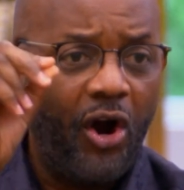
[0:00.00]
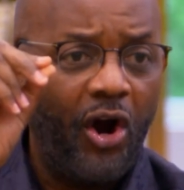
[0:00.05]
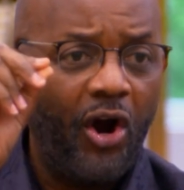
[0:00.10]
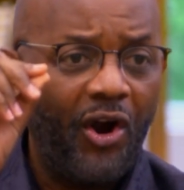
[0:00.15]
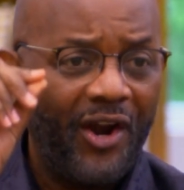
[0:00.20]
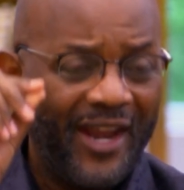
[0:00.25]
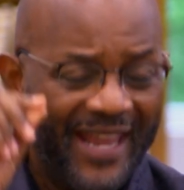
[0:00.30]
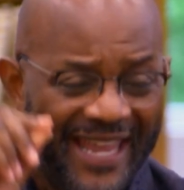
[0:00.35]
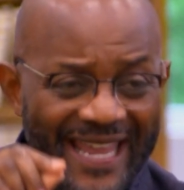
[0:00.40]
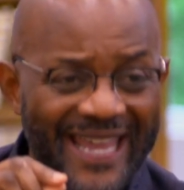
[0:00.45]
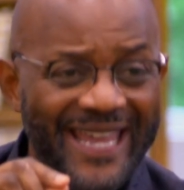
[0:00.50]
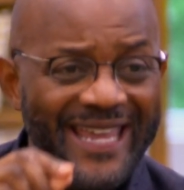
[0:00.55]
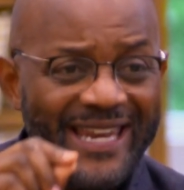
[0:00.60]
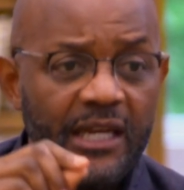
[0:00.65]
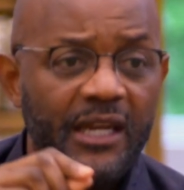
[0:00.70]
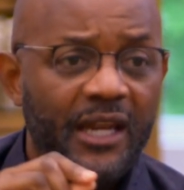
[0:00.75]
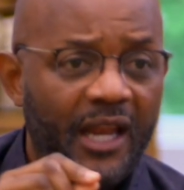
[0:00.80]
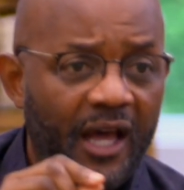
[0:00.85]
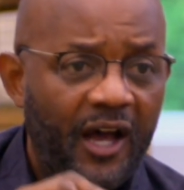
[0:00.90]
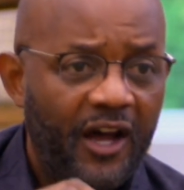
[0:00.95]
are in
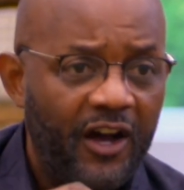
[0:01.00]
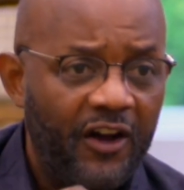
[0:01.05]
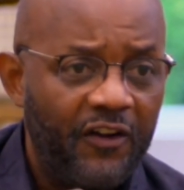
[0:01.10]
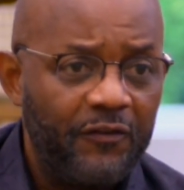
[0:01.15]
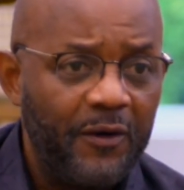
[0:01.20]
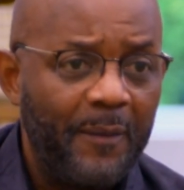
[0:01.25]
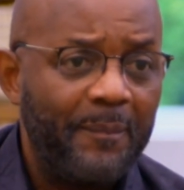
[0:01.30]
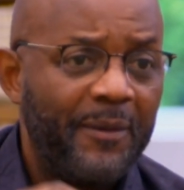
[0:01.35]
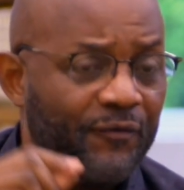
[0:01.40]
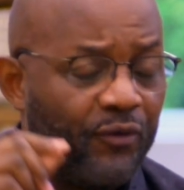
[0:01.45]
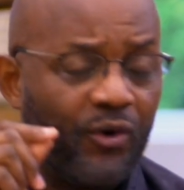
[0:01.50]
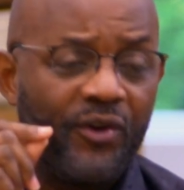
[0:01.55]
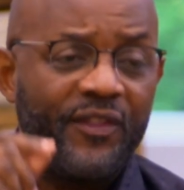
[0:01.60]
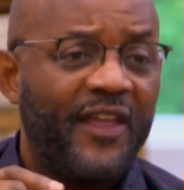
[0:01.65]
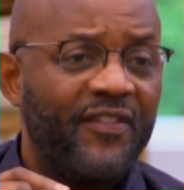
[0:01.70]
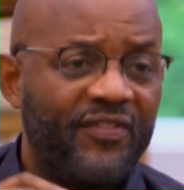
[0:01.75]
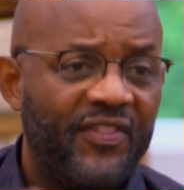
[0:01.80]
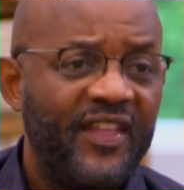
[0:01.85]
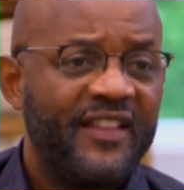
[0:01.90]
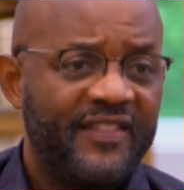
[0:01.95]
love before they
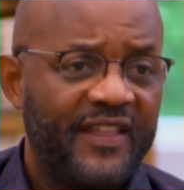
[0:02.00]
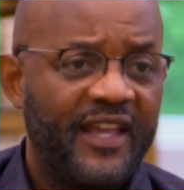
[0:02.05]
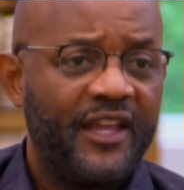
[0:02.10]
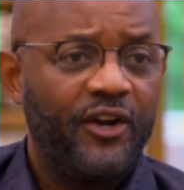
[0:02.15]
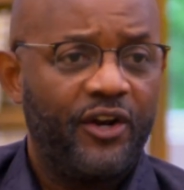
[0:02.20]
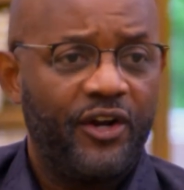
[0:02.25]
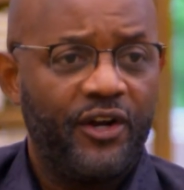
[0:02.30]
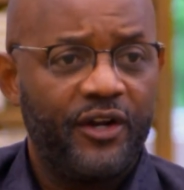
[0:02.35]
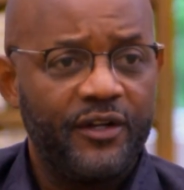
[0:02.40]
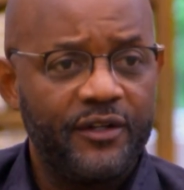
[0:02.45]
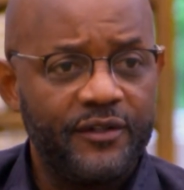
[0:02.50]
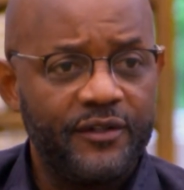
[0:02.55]
think they are.